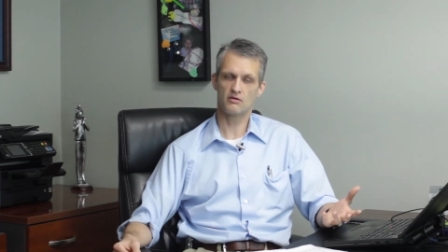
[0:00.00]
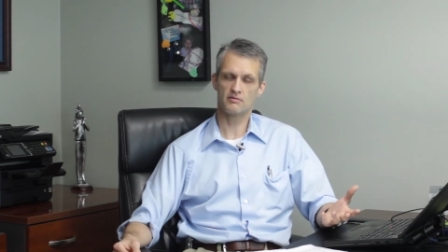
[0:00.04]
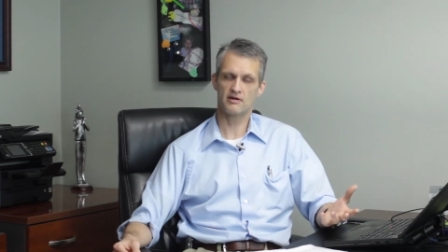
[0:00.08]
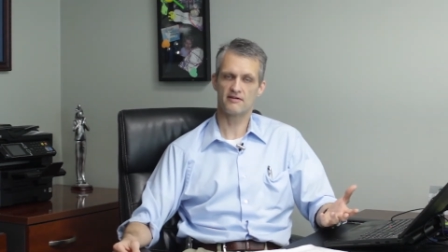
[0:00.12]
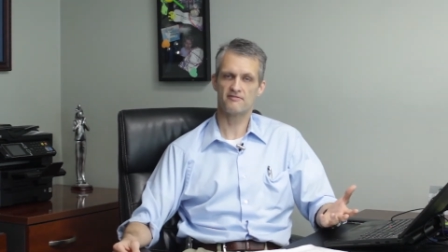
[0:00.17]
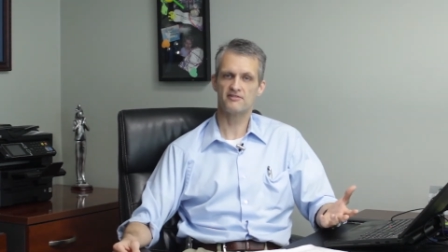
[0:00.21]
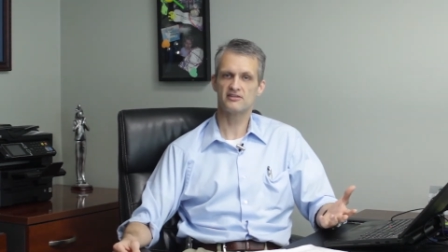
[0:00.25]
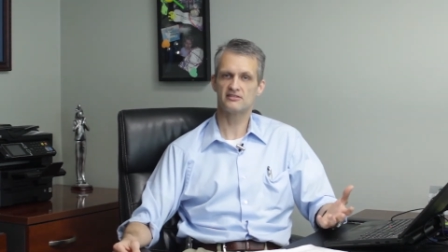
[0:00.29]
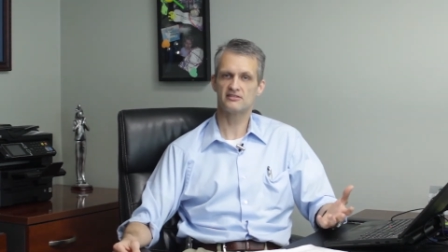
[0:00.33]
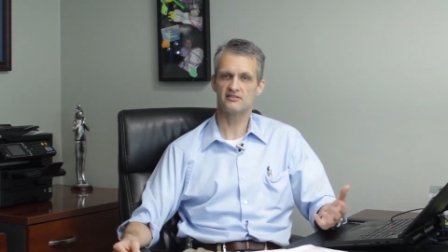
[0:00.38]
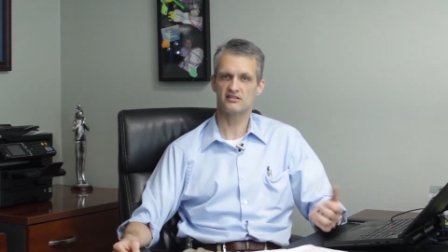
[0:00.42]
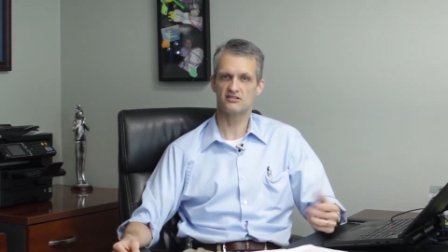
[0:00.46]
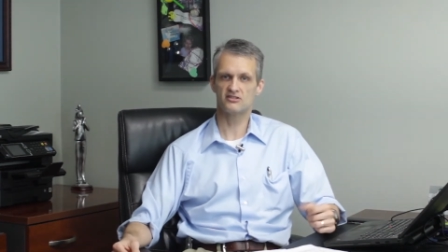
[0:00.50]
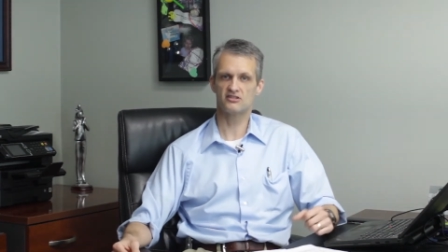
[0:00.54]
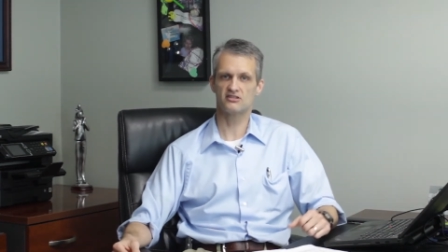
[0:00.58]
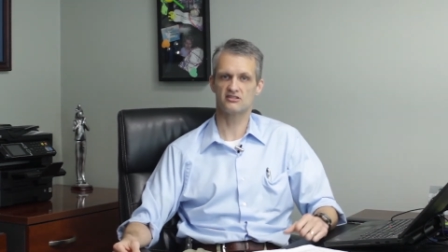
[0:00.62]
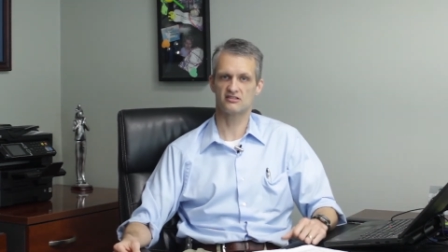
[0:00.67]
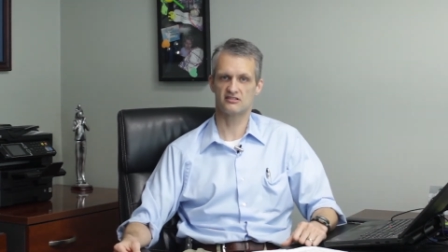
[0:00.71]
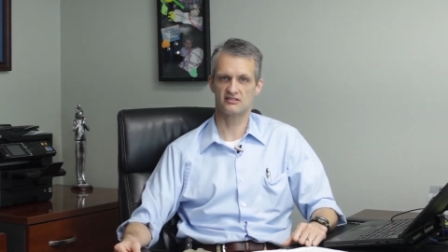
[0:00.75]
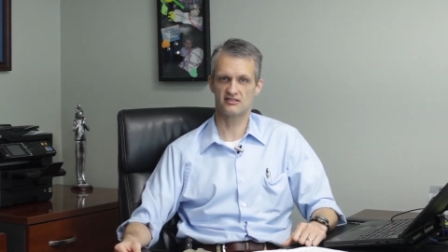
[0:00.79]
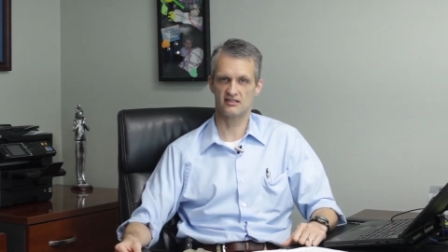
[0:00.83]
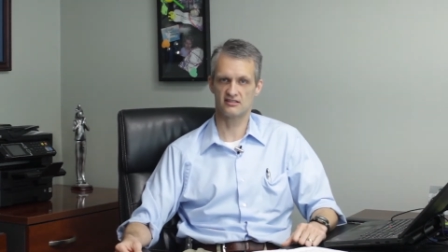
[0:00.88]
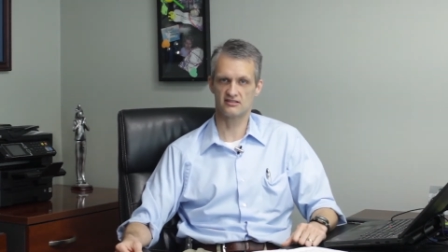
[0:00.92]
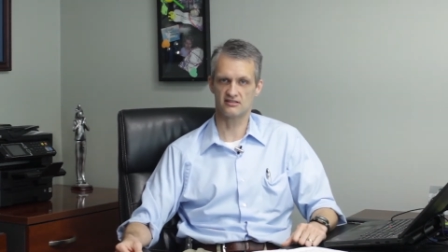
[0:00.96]
my physician
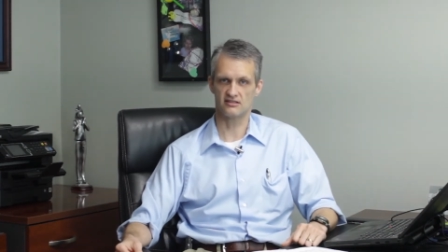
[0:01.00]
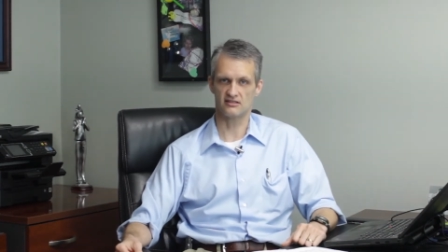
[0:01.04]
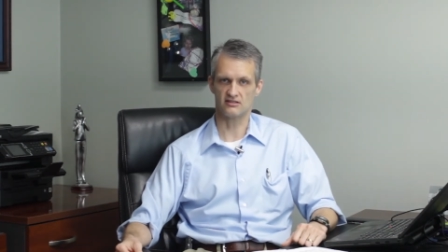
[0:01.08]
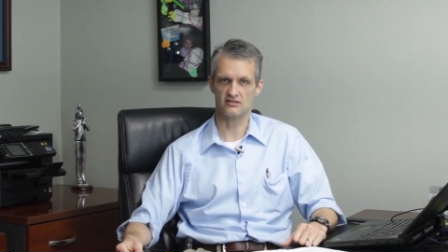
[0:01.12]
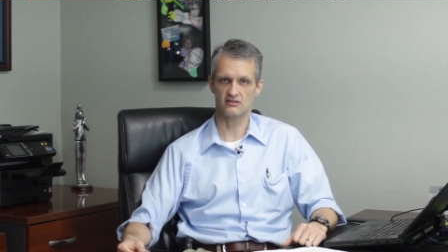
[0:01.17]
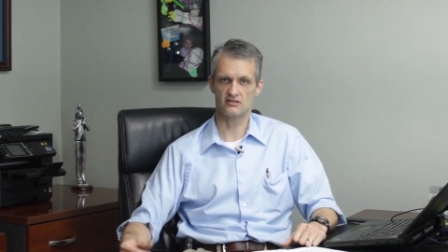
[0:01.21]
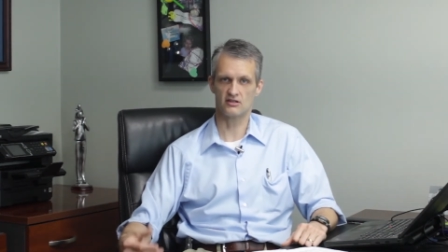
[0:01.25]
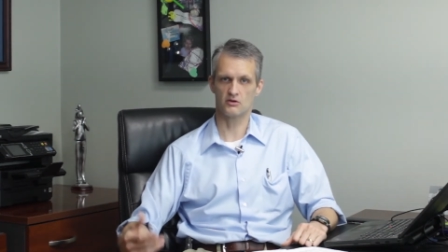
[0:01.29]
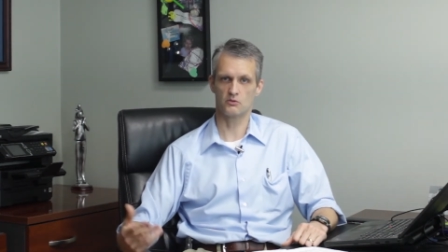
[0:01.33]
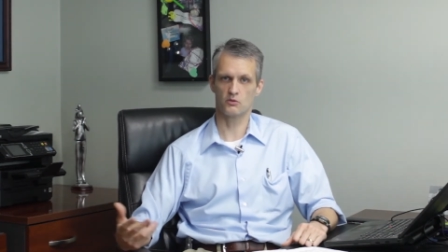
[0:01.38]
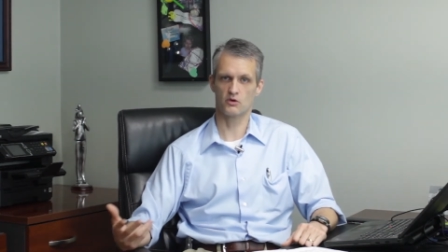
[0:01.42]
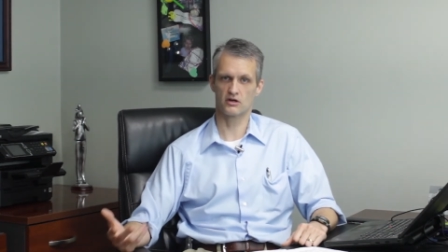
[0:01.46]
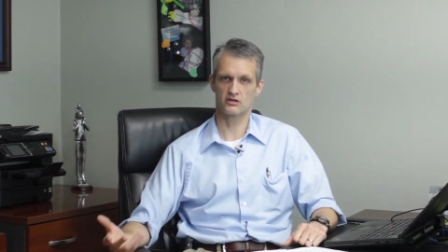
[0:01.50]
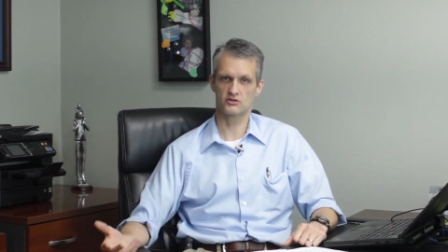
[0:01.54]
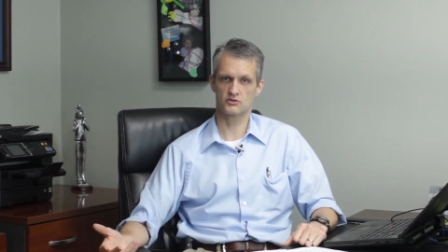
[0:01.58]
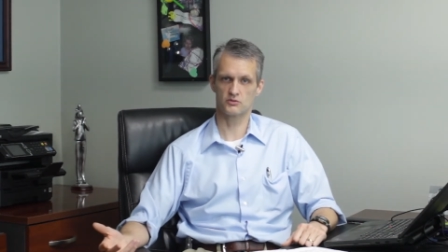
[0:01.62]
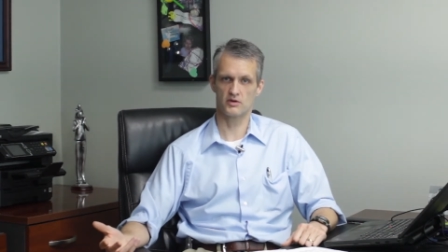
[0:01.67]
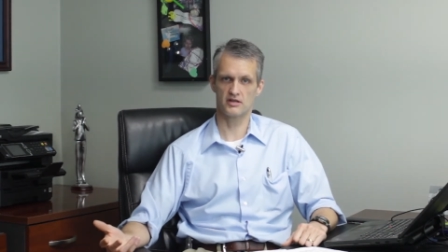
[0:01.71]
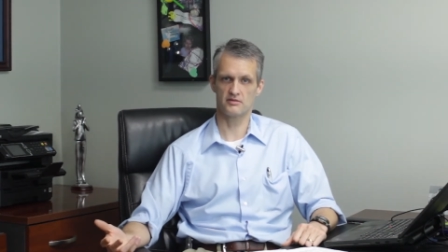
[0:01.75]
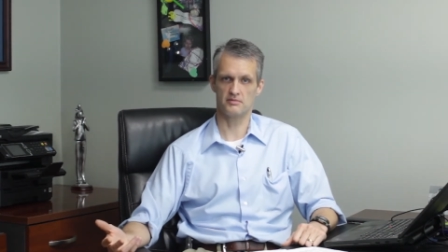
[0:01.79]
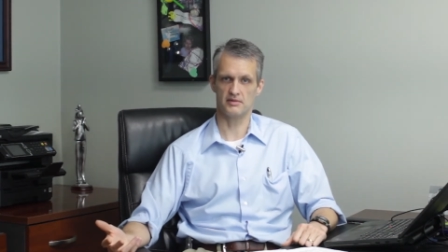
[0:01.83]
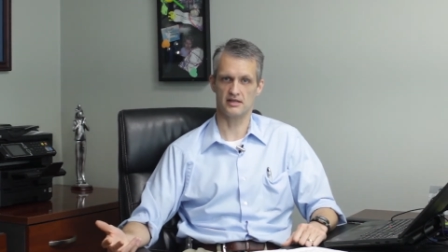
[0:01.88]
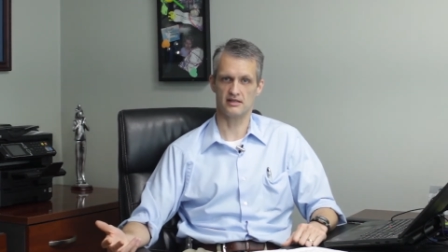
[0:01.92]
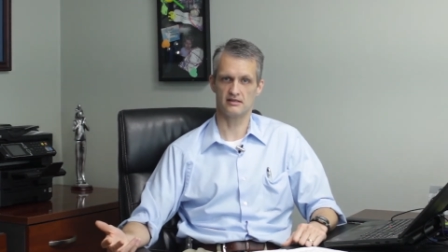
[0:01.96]
assistant that works
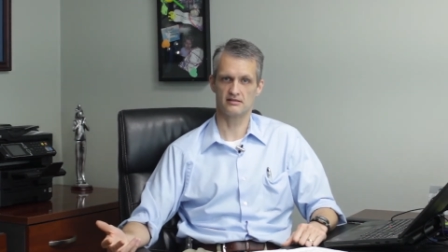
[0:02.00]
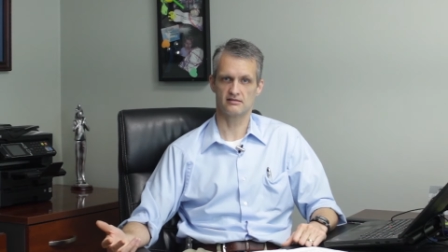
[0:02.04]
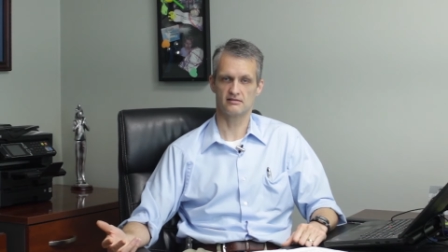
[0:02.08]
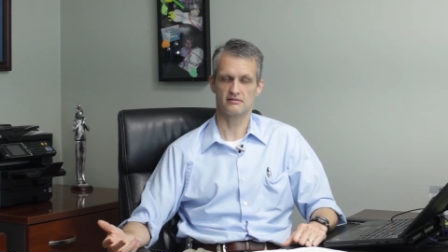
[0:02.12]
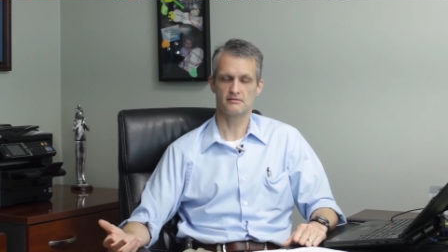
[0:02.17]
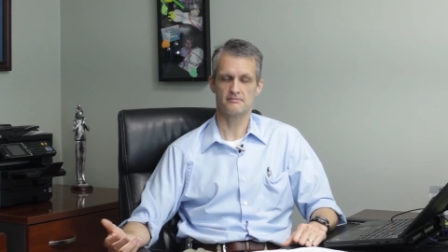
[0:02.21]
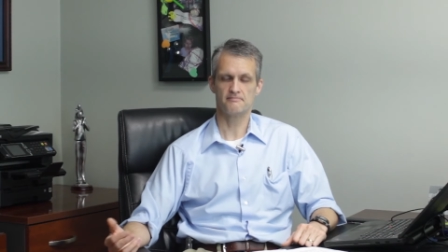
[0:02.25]
with me